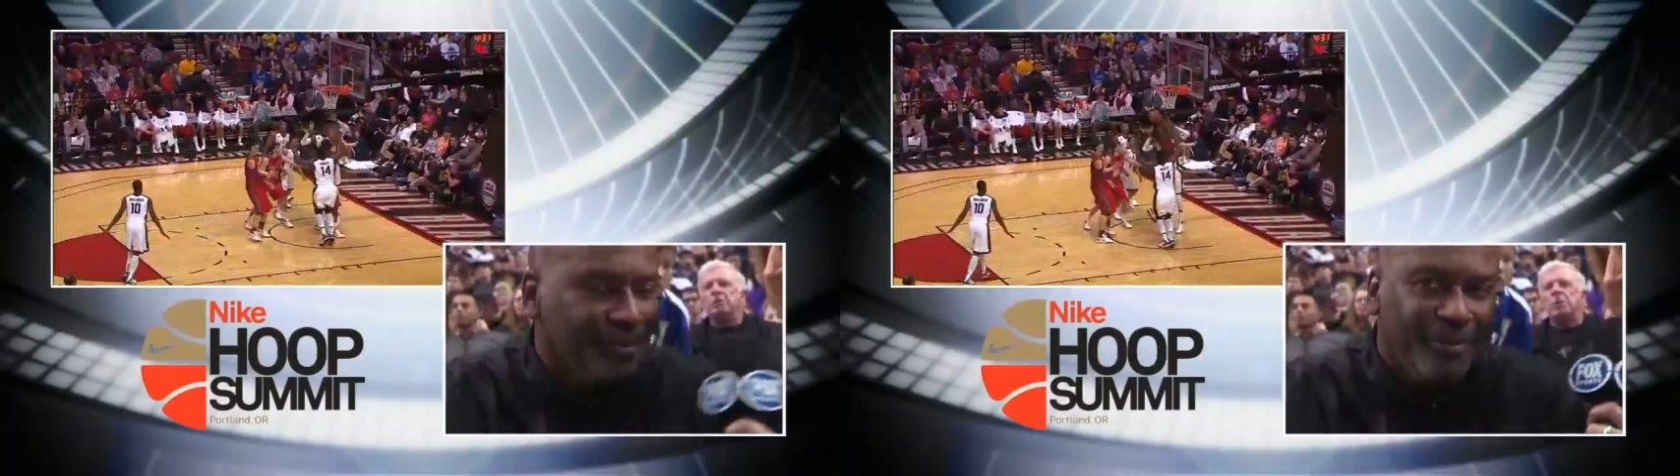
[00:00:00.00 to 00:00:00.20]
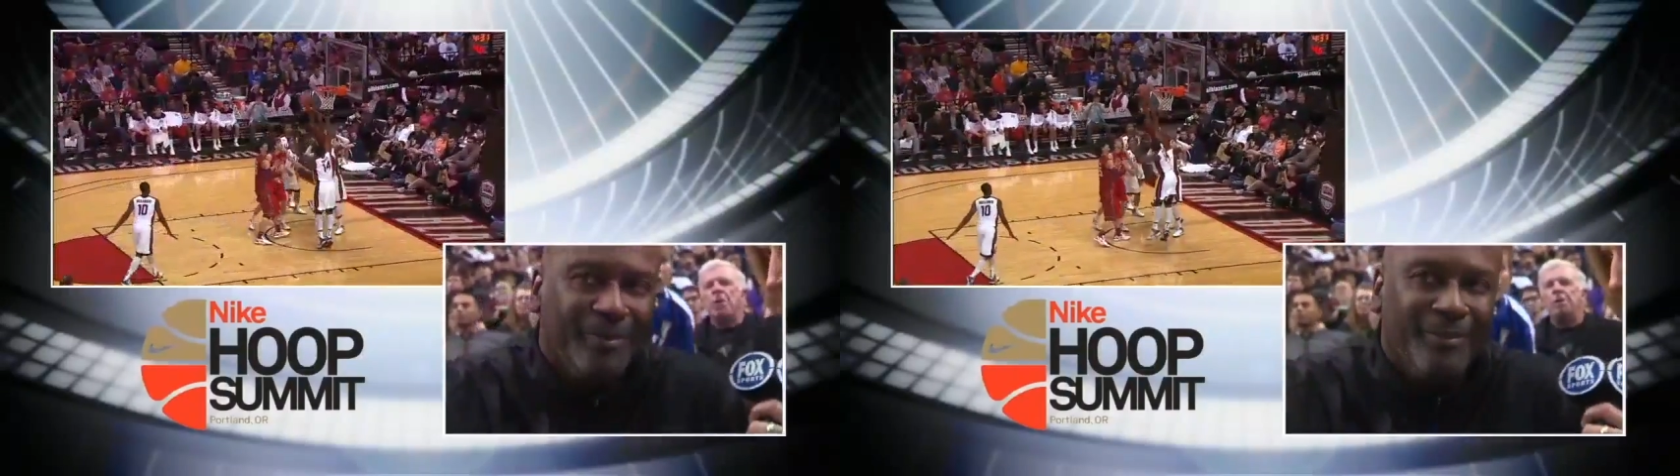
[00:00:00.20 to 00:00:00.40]

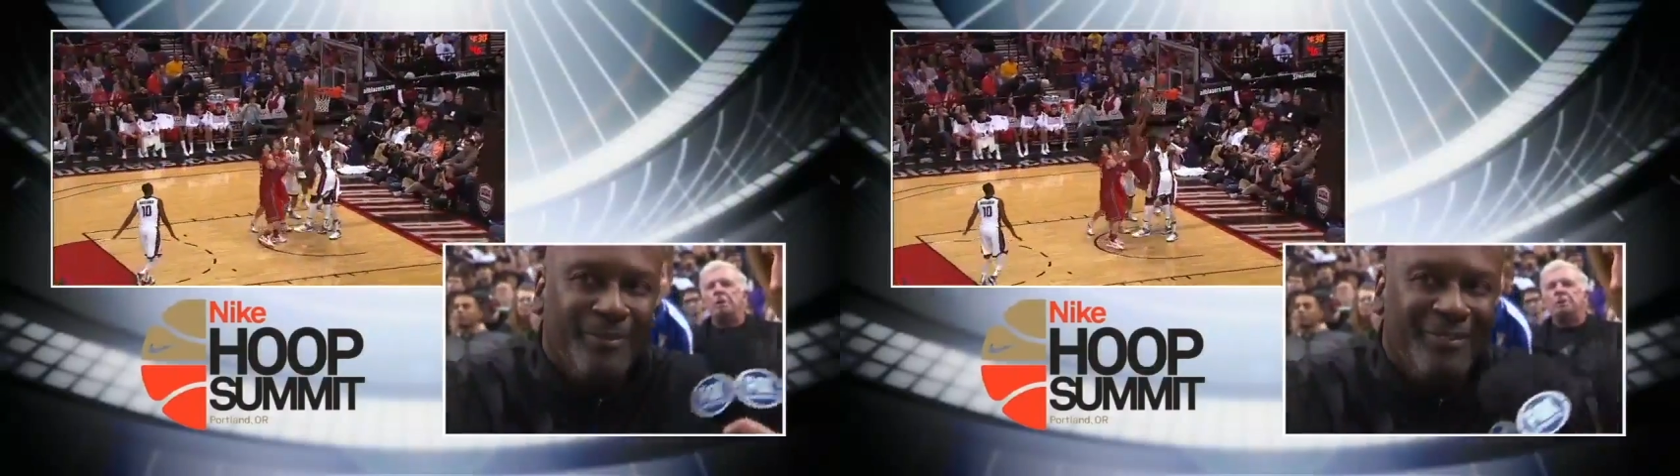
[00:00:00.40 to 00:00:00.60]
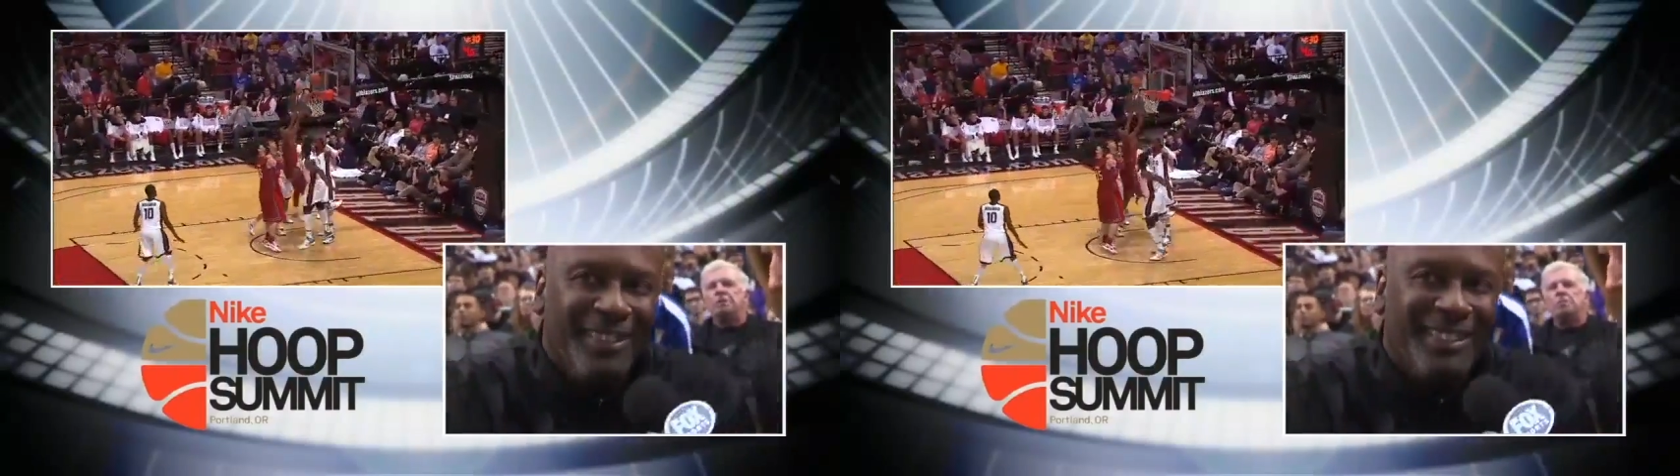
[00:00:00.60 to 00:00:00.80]
Thank
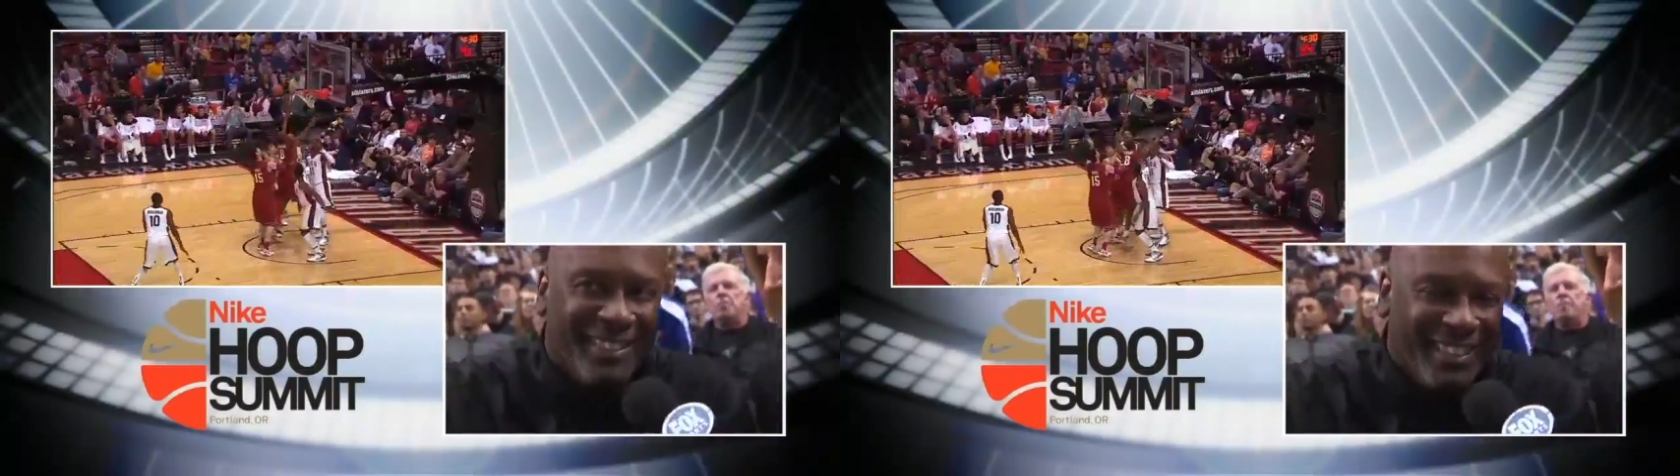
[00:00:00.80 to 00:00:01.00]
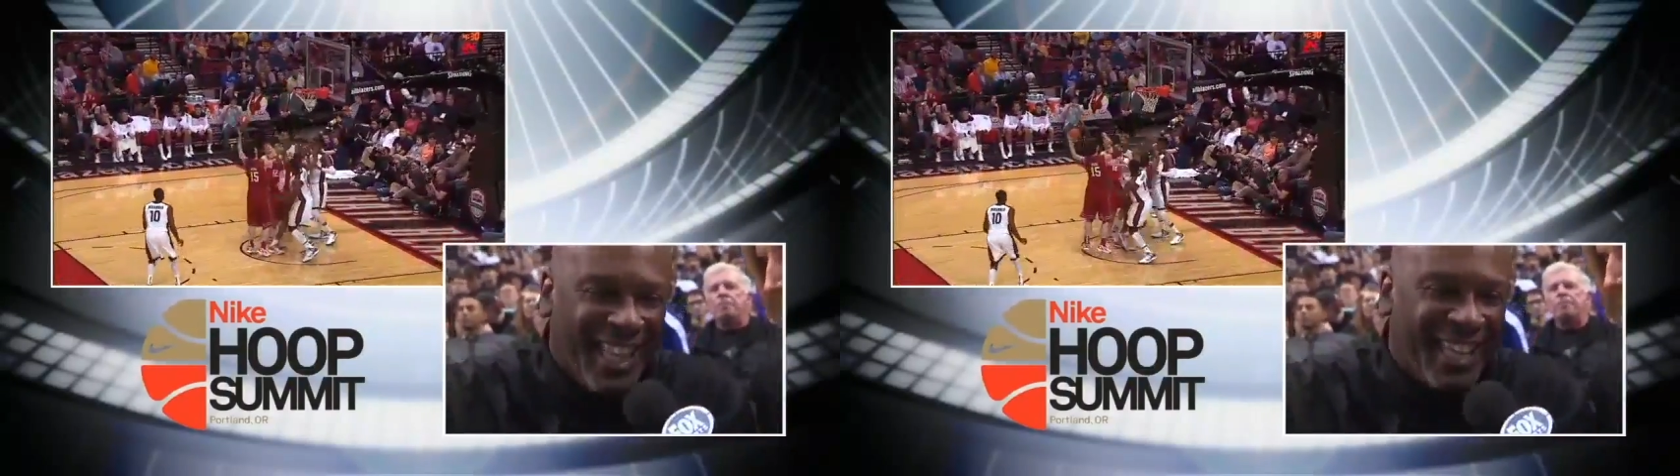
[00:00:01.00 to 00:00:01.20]
you. Mm
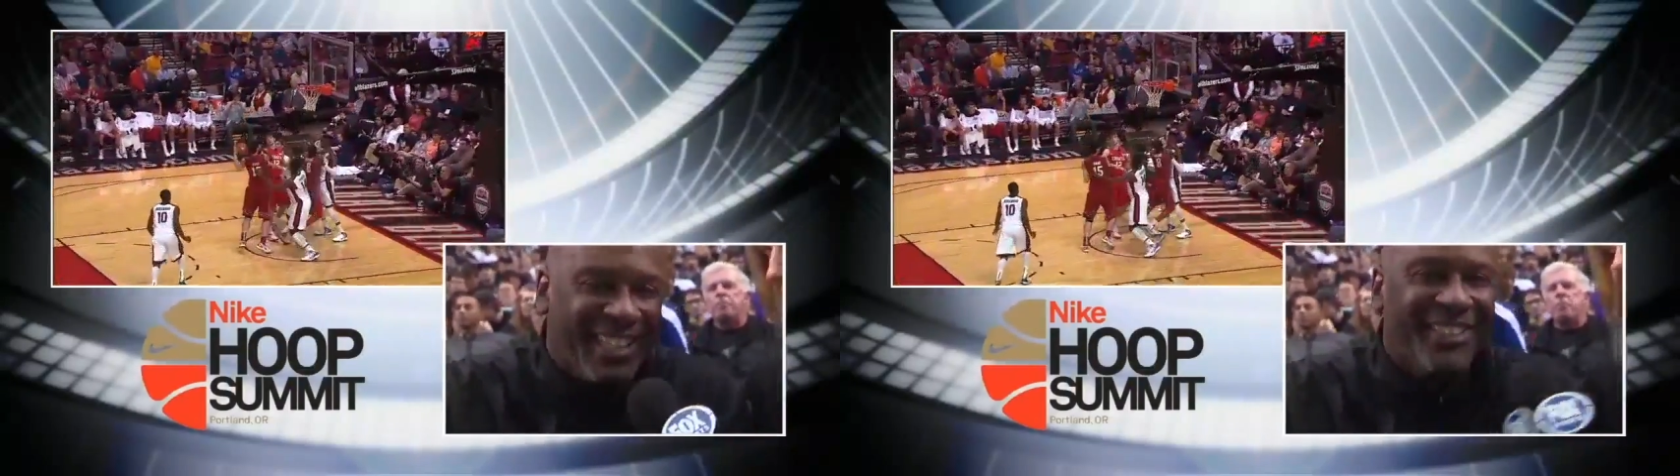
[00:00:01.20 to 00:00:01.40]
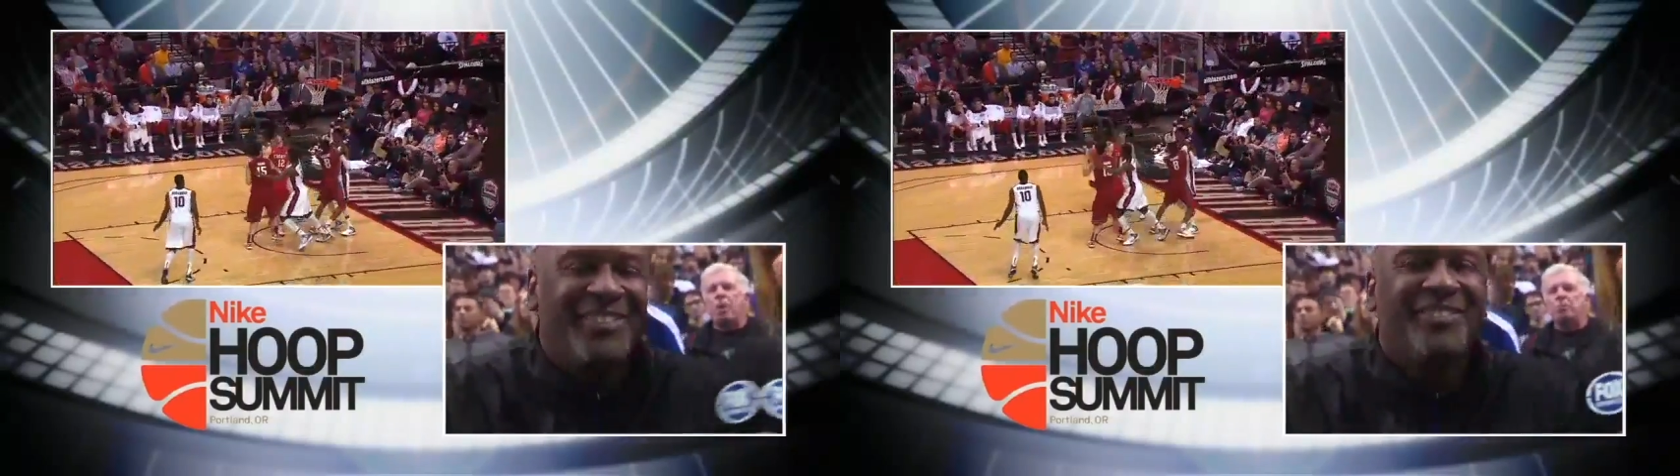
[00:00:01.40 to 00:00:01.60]
-hmm, thank
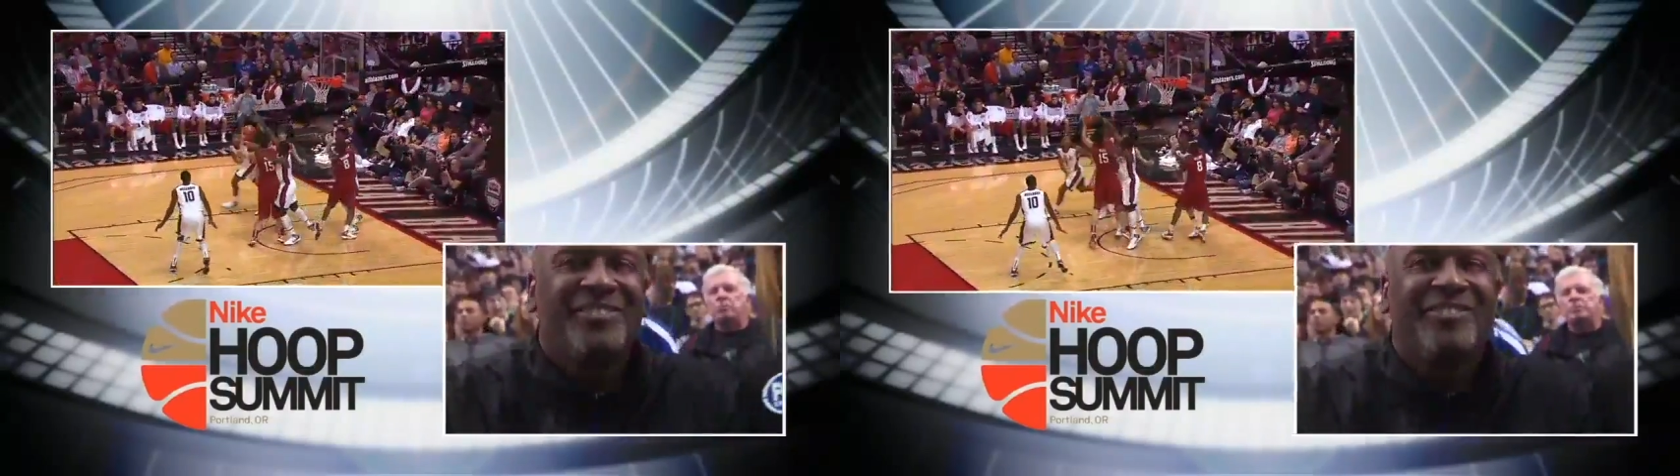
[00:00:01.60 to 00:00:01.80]
you. I guess